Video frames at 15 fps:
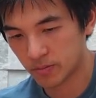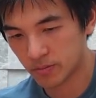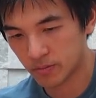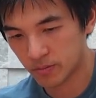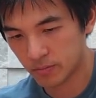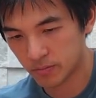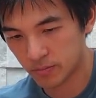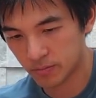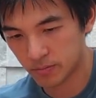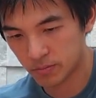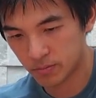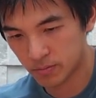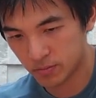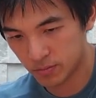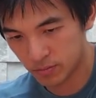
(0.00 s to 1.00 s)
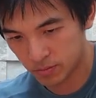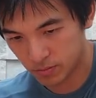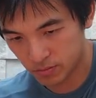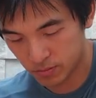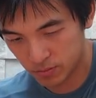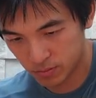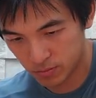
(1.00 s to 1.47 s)

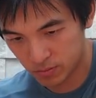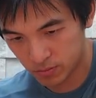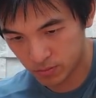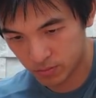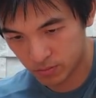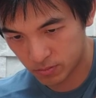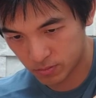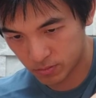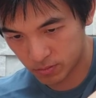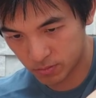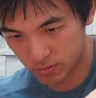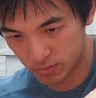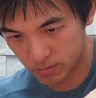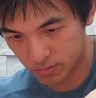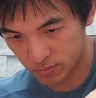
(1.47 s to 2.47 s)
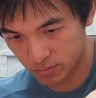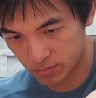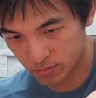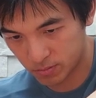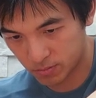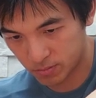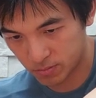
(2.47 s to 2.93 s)

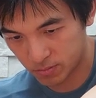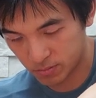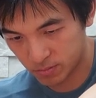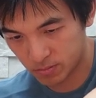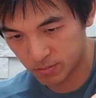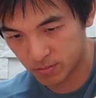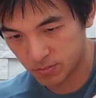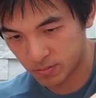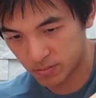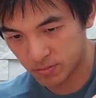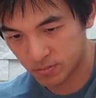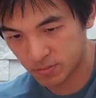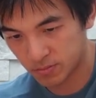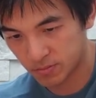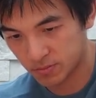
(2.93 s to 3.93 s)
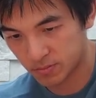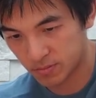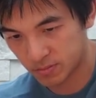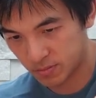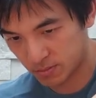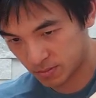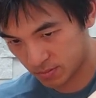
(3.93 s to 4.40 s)

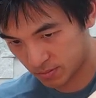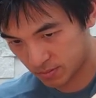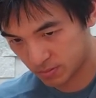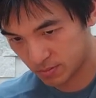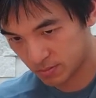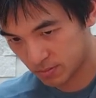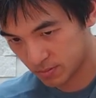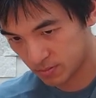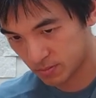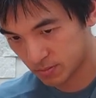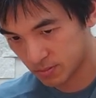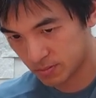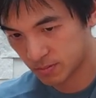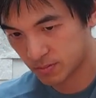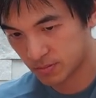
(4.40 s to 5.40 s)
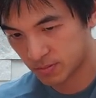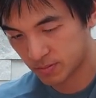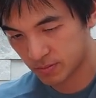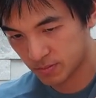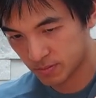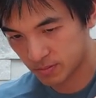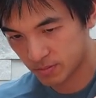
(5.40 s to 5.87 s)

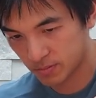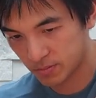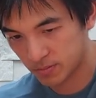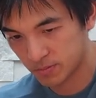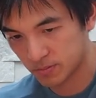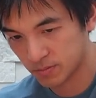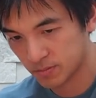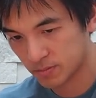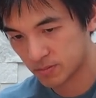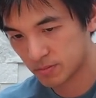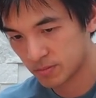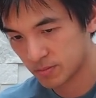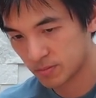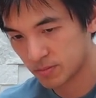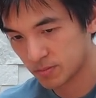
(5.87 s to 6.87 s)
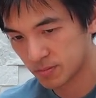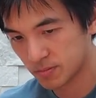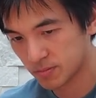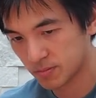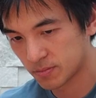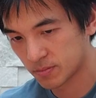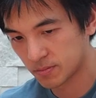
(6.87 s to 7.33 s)

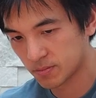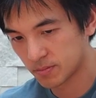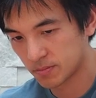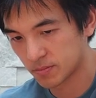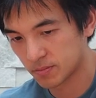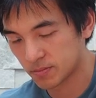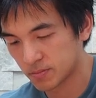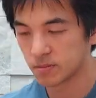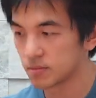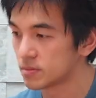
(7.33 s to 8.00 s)
The person shown says nothing.